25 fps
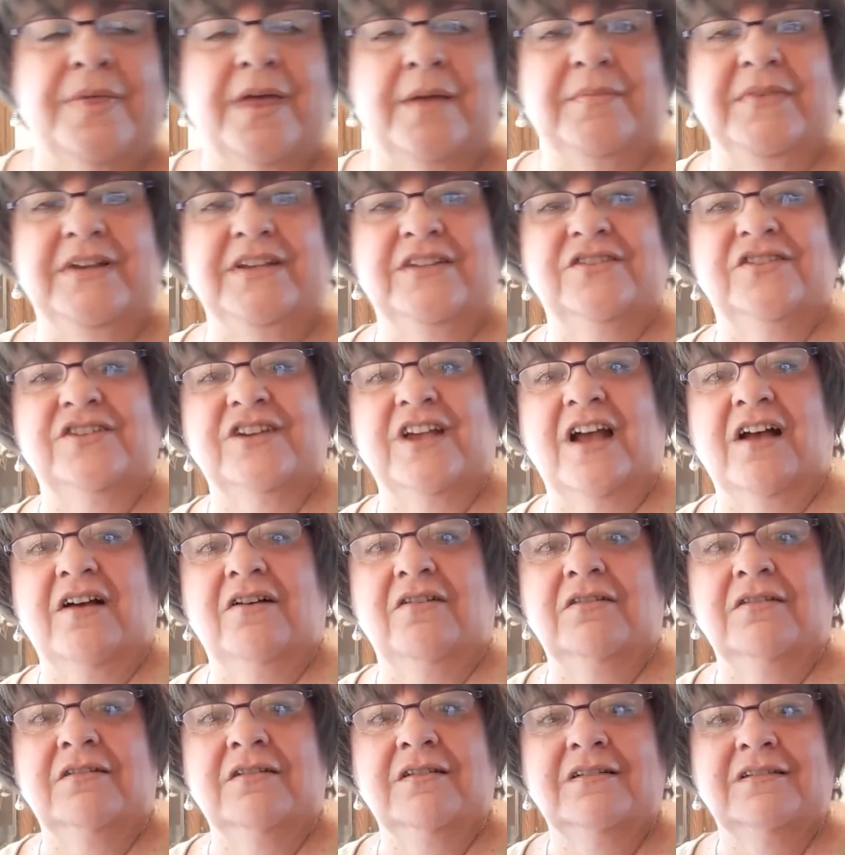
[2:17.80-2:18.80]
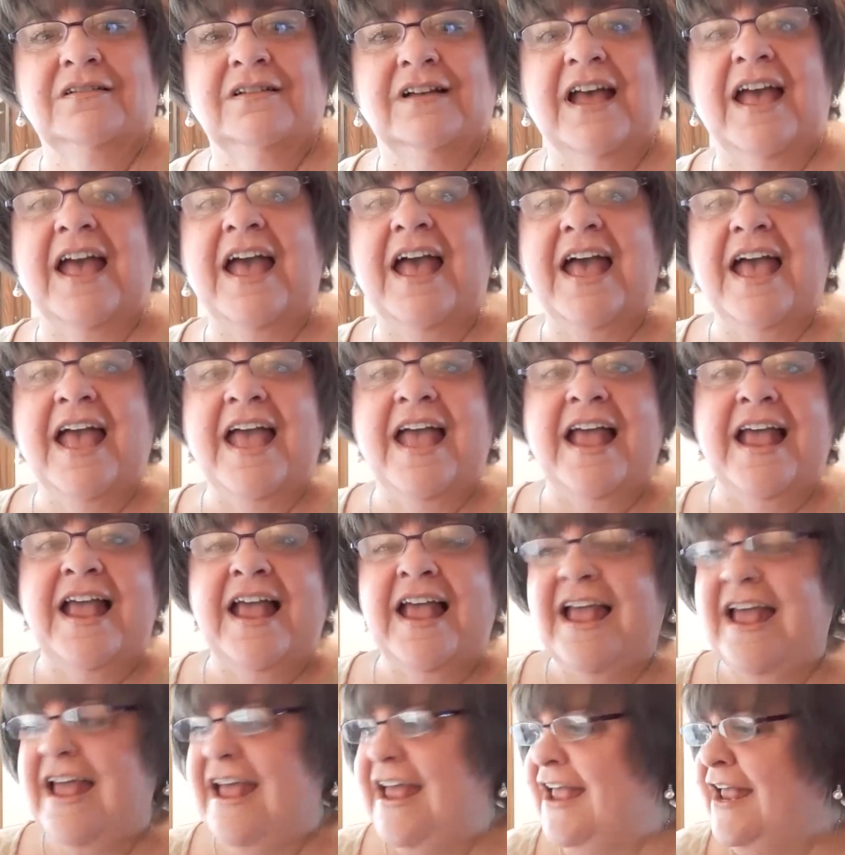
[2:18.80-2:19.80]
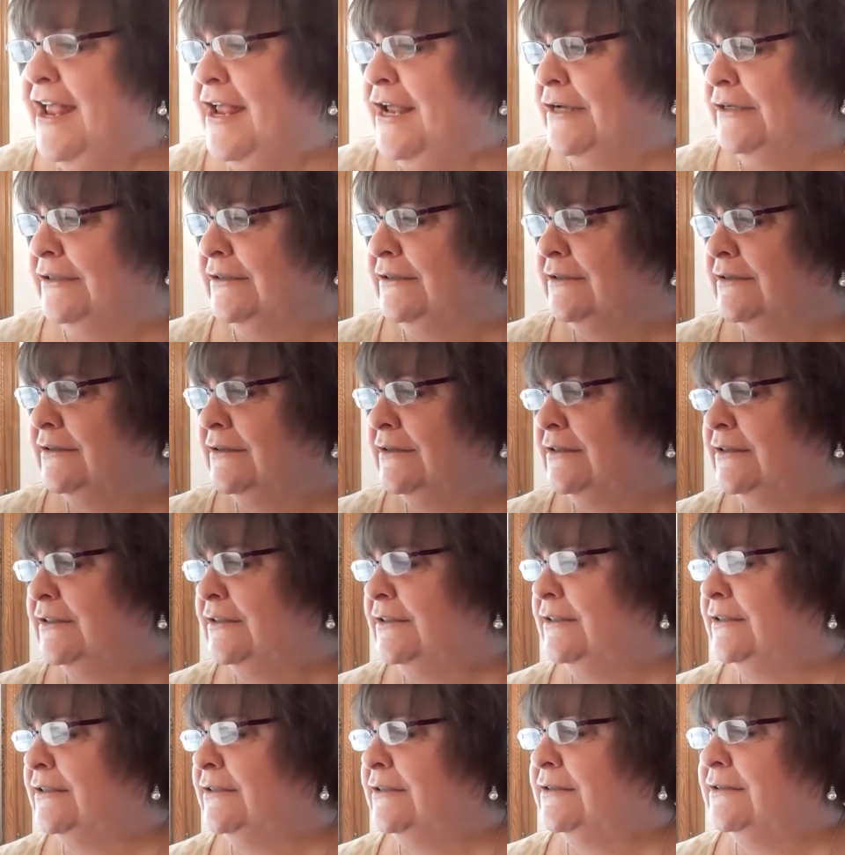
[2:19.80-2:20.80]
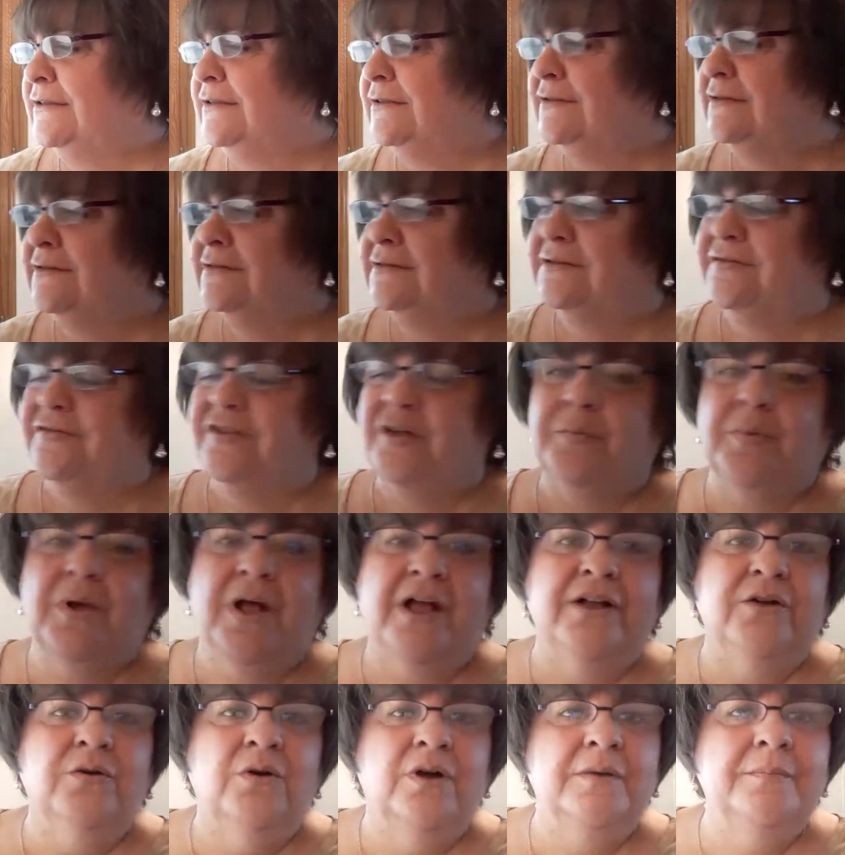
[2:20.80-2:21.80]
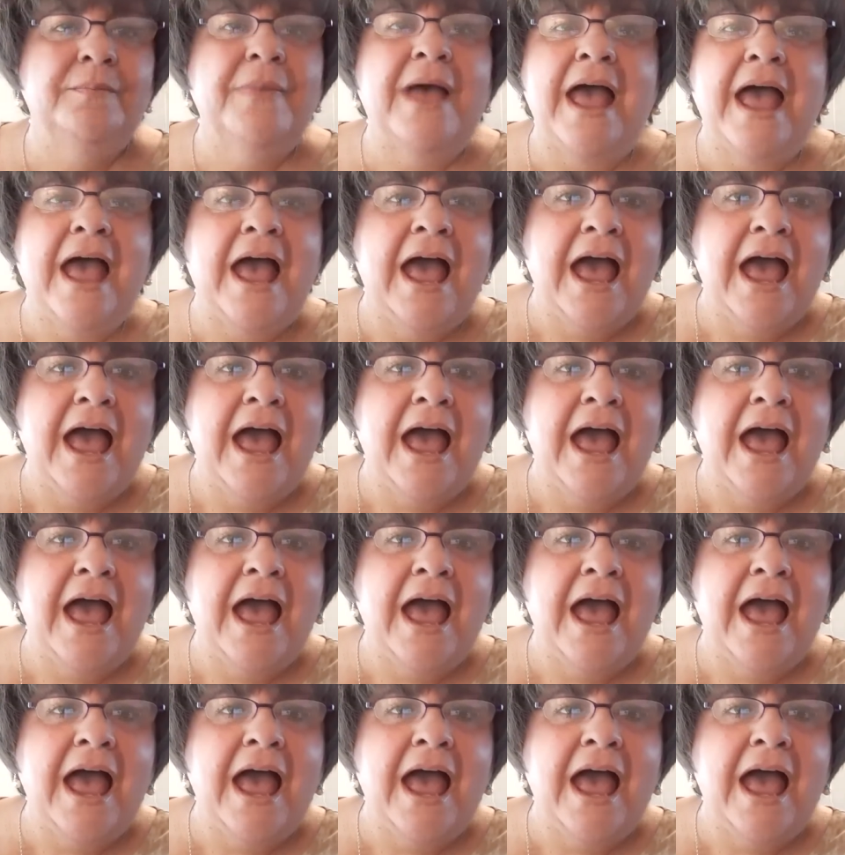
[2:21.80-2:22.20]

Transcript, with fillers: That means yell. Hey! They're probably going, bah!